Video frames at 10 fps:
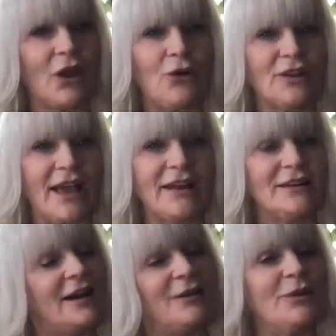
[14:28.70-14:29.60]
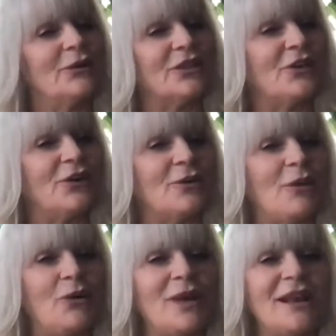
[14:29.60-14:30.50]
hold on i'll be with you in a
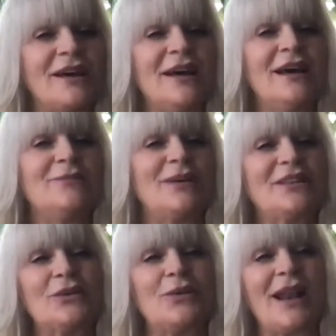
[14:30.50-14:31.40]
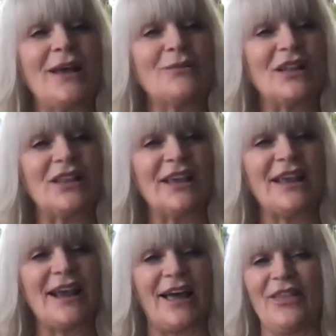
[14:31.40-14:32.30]
moment but so when i'm
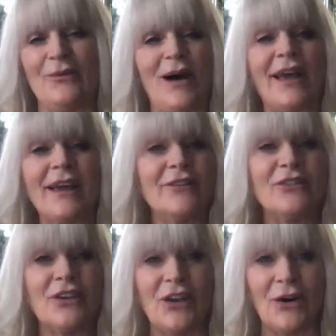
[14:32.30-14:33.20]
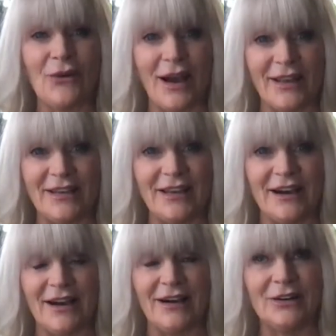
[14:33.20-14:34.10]
clicking on them i have no
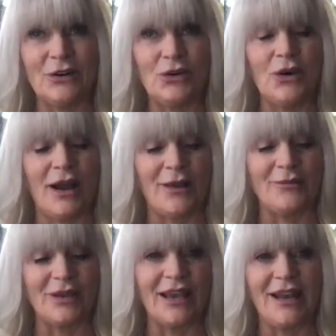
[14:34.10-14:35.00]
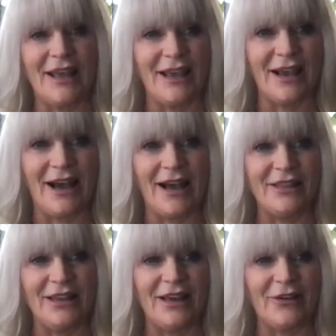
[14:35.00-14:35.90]
idea who i'm getting
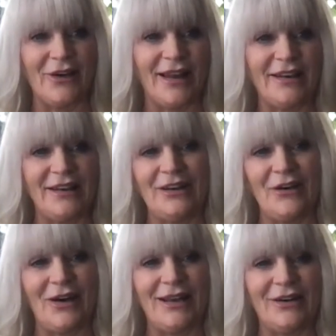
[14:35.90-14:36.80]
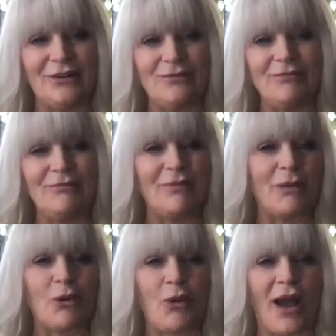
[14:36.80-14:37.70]
on the other end and no i don't
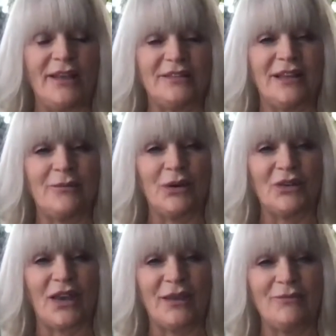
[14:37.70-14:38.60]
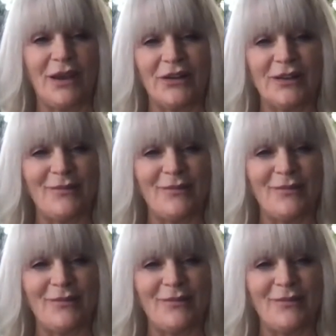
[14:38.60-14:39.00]
memorize numbers i can barely